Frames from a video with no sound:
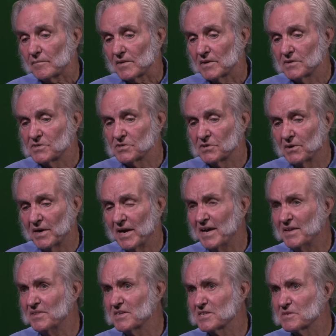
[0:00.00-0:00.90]
So I
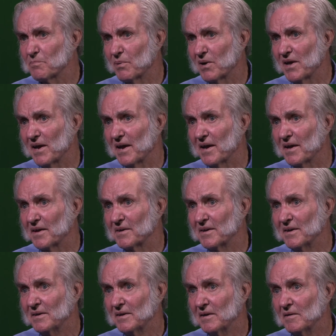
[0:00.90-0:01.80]
had this
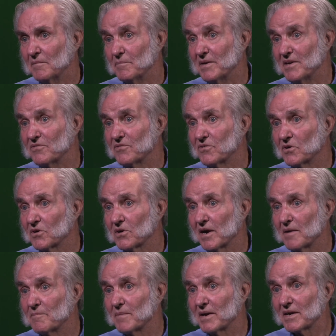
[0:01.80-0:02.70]
plan before
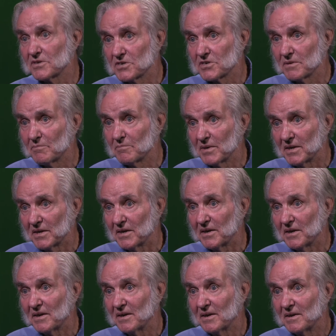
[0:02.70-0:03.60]
I met Jim
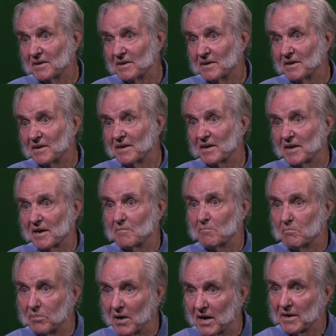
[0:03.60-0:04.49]
Beatty, and I
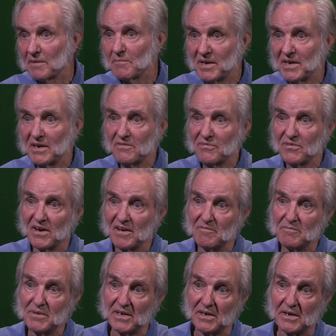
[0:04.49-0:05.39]
bought a
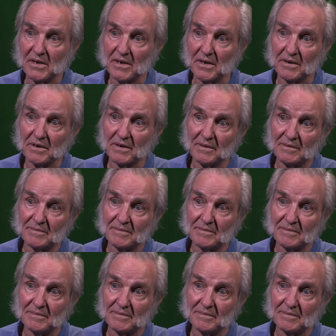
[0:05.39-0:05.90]
BD-5B kit.